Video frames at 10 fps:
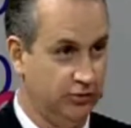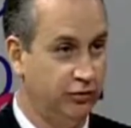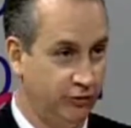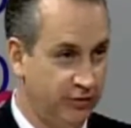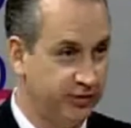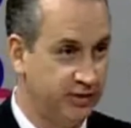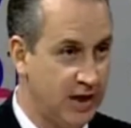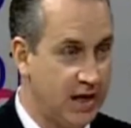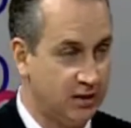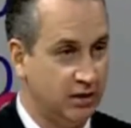to visit
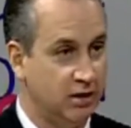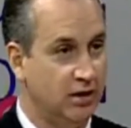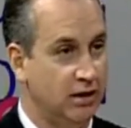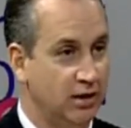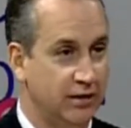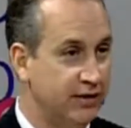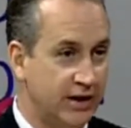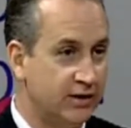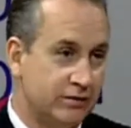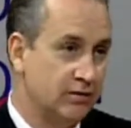the island, it's not
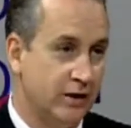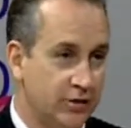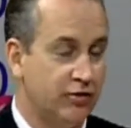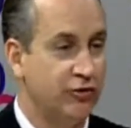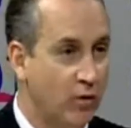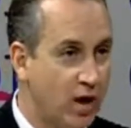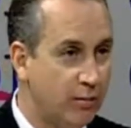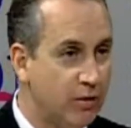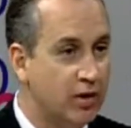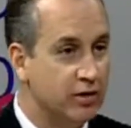like they can just show
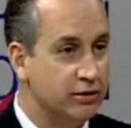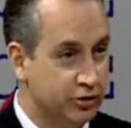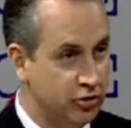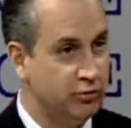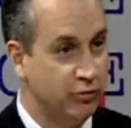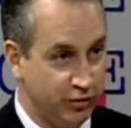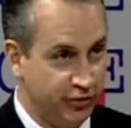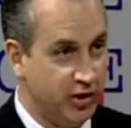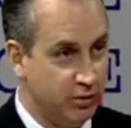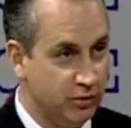up. The Cuban
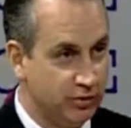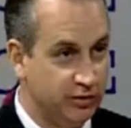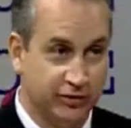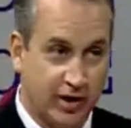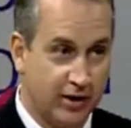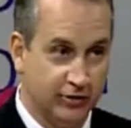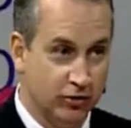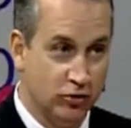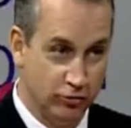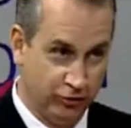regime decides
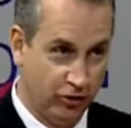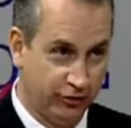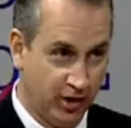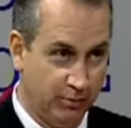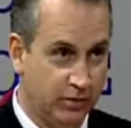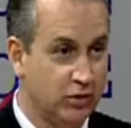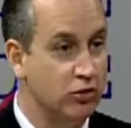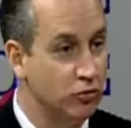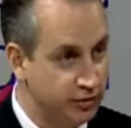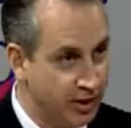who shows up,
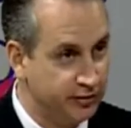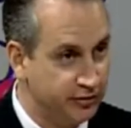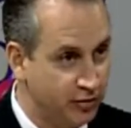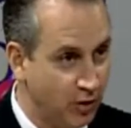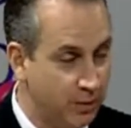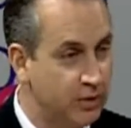who doesn't show up.